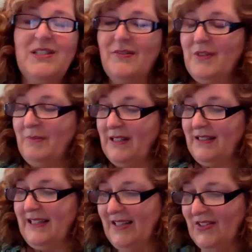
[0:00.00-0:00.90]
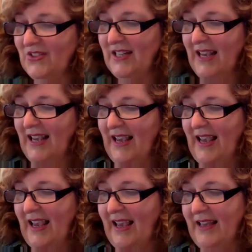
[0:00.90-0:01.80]
of the Middle East.
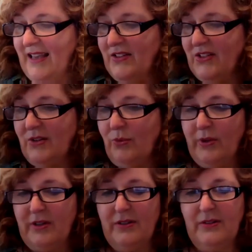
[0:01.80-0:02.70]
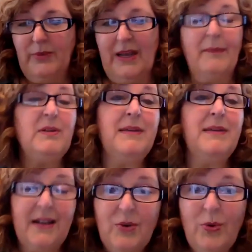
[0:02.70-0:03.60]
And we happen to be
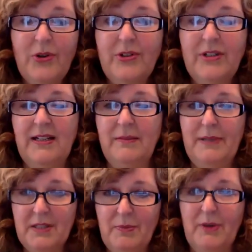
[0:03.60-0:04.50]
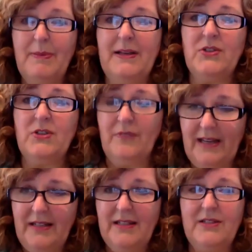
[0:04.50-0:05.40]
headquartered in Pittsburgh,
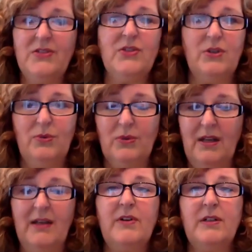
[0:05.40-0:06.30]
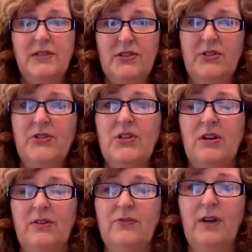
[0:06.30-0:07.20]
Pennsylvania. So a lot of our listeners
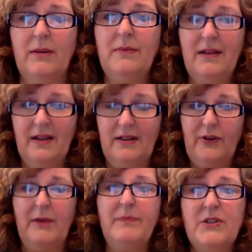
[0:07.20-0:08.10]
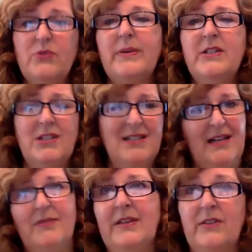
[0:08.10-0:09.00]
are from this region,
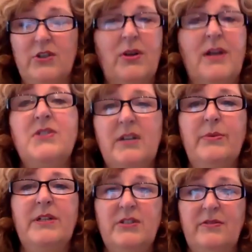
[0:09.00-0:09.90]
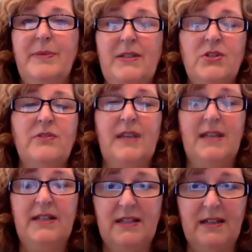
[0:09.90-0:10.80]
kind of like the tri-state region of
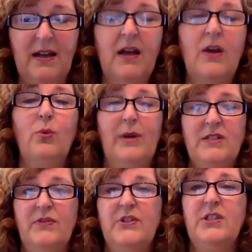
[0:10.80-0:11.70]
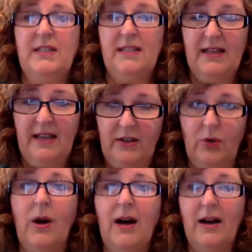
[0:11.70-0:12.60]
Pennsylvania, West Virginia, and
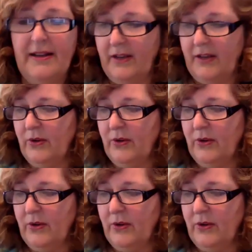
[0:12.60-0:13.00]
Ohio.